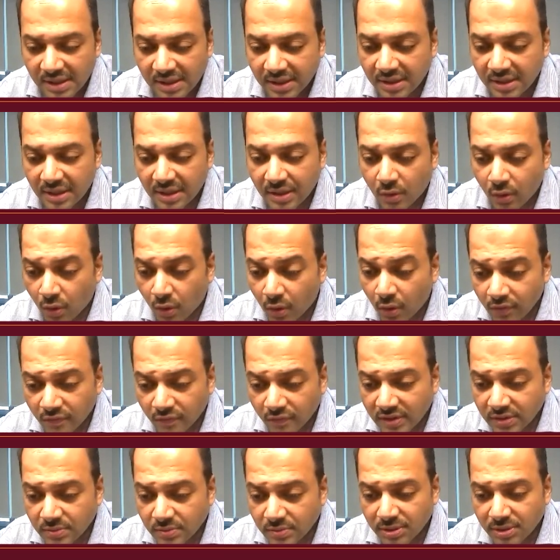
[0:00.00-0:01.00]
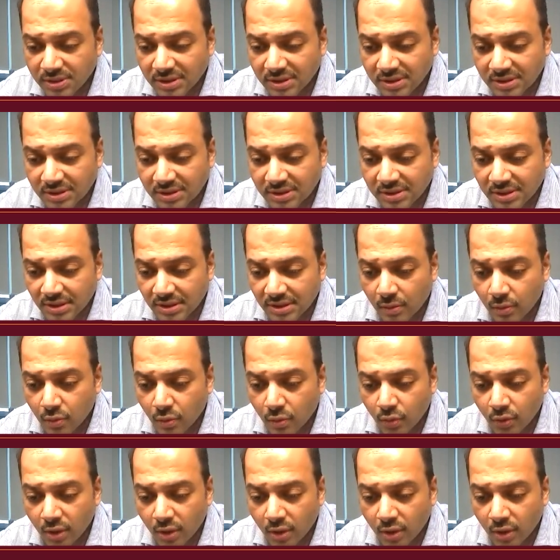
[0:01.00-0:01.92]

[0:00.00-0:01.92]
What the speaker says: I think all of these businesses are going